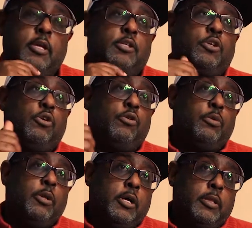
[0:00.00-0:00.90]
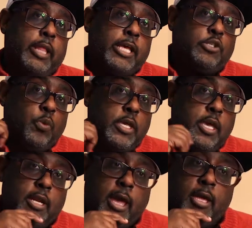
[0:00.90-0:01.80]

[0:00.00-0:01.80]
So last weekend I had a